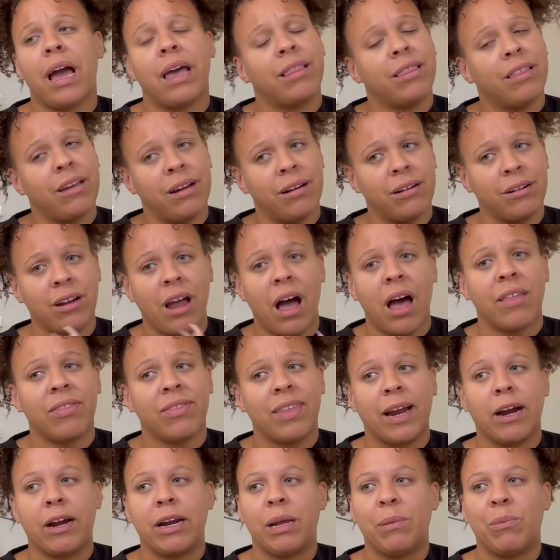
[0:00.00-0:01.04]
They're not
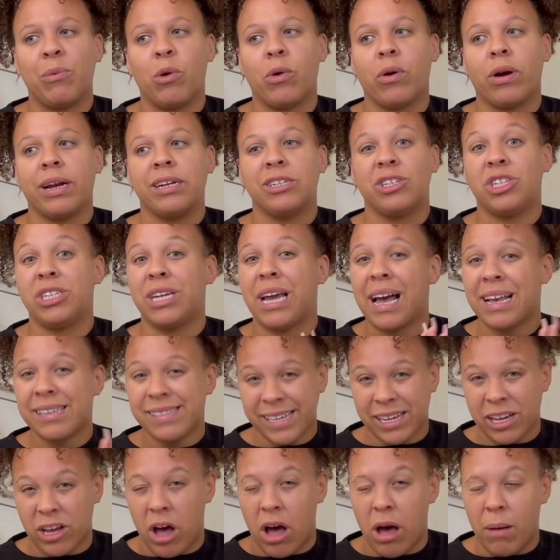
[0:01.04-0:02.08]
there anymore and she
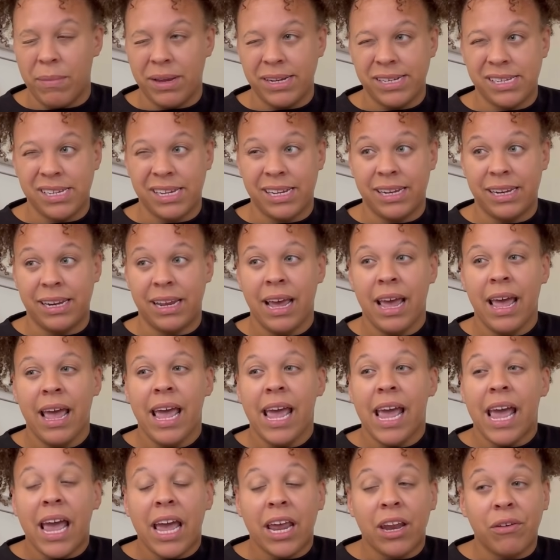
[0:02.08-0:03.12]
hasn't commented
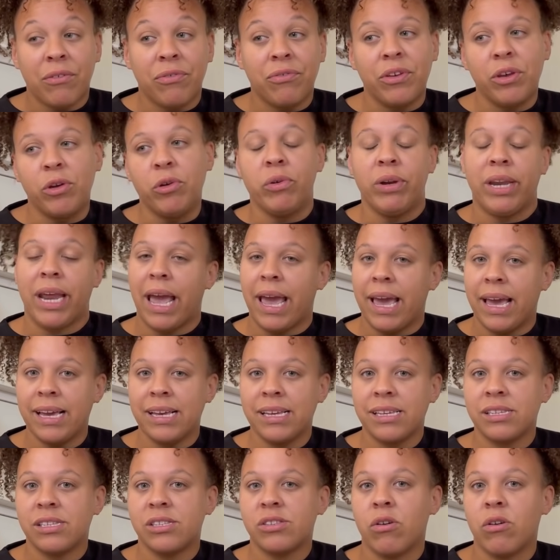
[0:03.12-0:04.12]
in a few days.